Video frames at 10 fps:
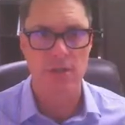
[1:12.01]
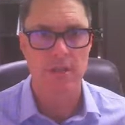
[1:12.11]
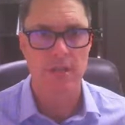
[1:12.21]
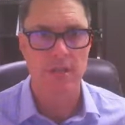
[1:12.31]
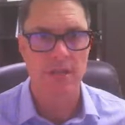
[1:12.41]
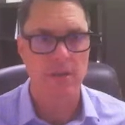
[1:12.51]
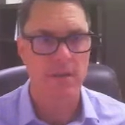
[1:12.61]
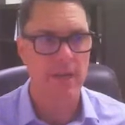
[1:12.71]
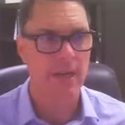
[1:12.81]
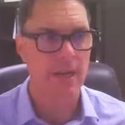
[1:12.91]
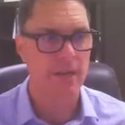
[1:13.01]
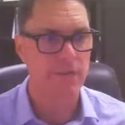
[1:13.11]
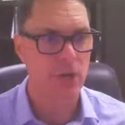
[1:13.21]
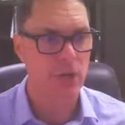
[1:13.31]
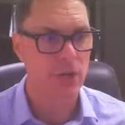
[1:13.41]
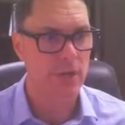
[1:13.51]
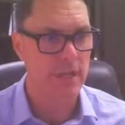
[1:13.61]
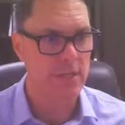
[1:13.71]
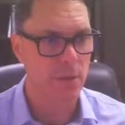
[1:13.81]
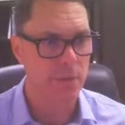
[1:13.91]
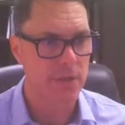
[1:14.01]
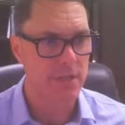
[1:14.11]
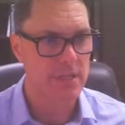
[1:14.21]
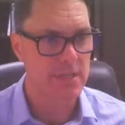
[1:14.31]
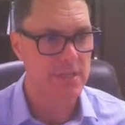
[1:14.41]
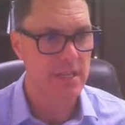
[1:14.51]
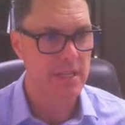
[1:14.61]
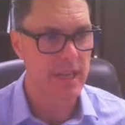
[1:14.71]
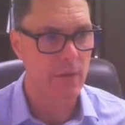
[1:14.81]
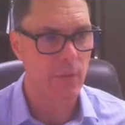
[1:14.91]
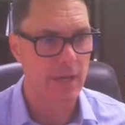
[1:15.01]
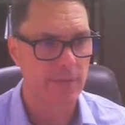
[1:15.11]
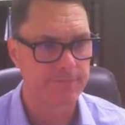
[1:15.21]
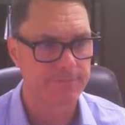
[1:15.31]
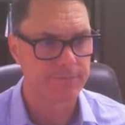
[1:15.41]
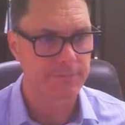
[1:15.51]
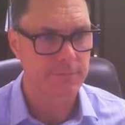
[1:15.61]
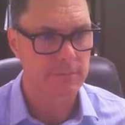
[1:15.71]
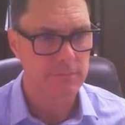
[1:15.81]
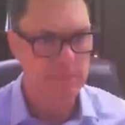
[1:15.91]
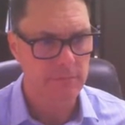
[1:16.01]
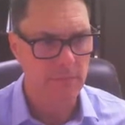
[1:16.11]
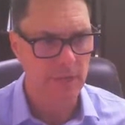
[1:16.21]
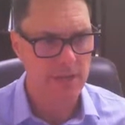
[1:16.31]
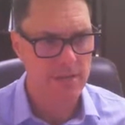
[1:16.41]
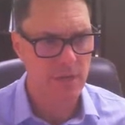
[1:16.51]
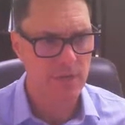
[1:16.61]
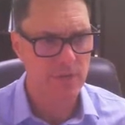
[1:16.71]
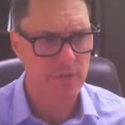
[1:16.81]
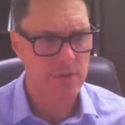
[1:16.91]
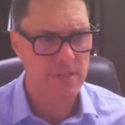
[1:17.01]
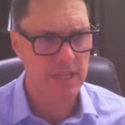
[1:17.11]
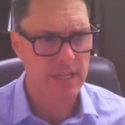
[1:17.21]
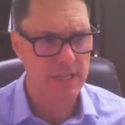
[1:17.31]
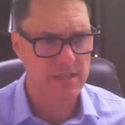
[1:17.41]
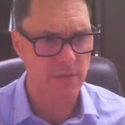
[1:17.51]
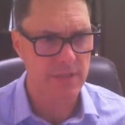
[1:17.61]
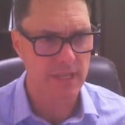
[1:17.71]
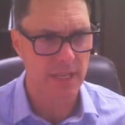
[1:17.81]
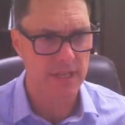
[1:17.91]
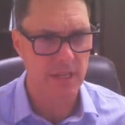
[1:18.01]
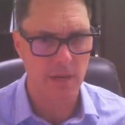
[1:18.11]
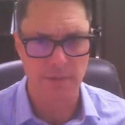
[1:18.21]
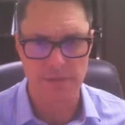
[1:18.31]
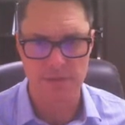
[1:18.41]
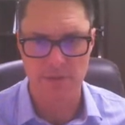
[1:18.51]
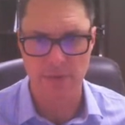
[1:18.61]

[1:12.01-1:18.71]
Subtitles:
here of earnings. Hopefully you can see that well. So the first thing is, and once again, compliments to